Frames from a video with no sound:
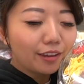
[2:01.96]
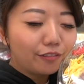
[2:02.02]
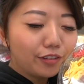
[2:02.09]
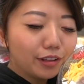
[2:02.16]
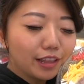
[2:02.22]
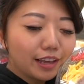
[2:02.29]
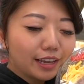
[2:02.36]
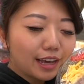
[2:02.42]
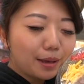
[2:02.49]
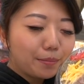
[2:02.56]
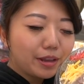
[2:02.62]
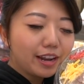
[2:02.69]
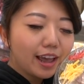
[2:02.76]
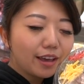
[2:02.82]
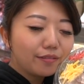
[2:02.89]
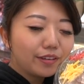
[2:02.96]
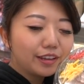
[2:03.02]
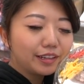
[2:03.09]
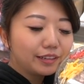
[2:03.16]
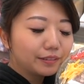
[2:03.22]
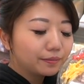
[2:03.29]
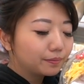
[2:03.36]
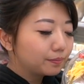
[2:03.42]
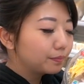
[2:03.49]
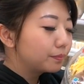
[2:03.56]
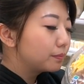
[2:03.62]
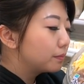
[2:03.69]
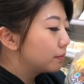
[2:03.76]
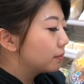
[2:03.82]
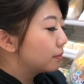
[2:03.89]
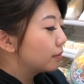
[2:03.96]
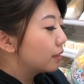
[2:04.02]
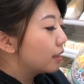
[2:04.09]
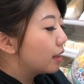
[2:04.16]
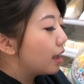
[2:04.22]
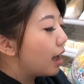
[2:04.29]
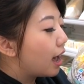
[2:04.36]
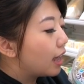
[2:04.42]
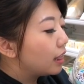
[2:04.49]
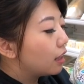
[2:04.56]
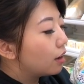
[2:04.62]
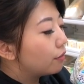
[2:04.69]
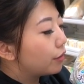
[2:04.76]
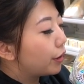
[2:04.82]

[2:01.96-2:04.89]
I feel like I'm in heaven. I love